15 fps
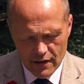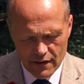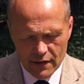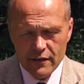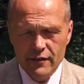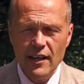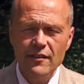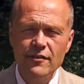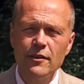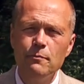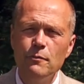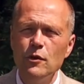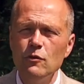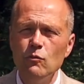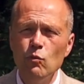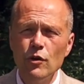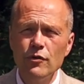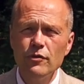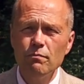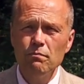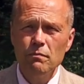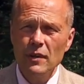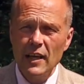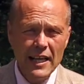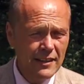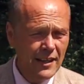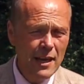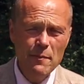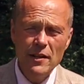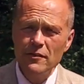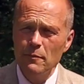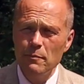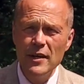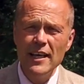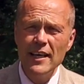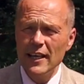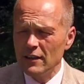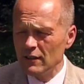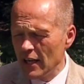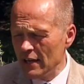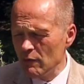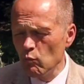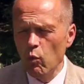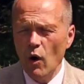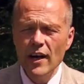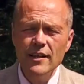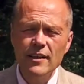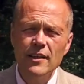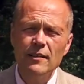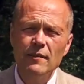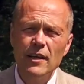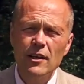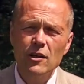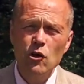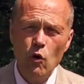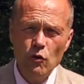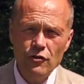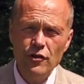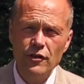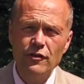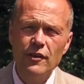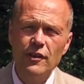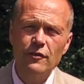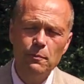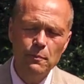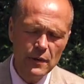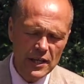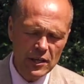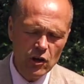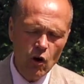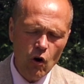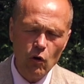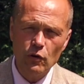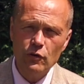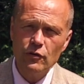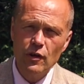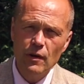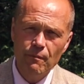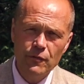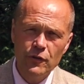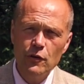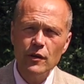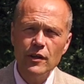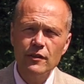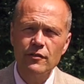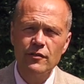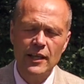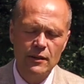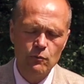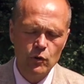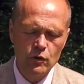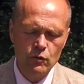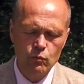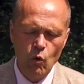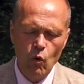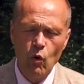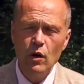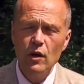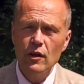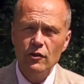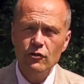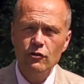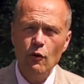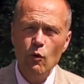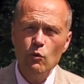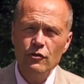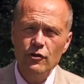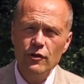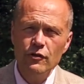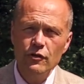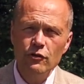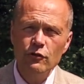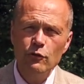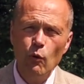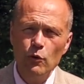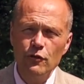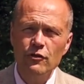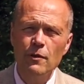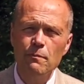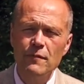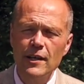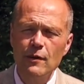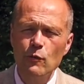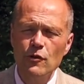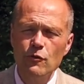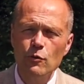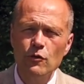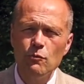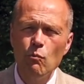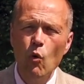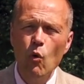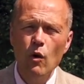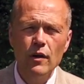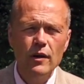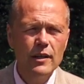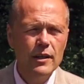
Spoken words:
the desert boot was, it came into being in wider consciousness because during the Second World War, soldiers sought something which was more